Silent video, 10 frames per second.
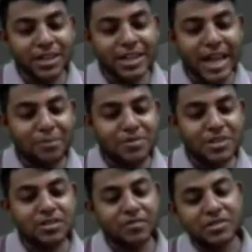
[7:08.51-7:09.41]
but in the
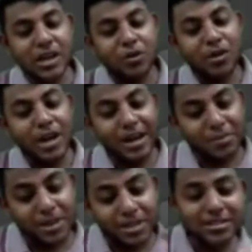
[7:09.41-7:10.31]
absence of sound
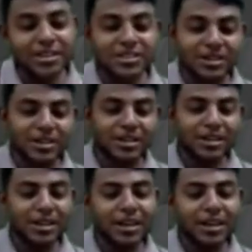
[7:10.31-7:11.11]
administration,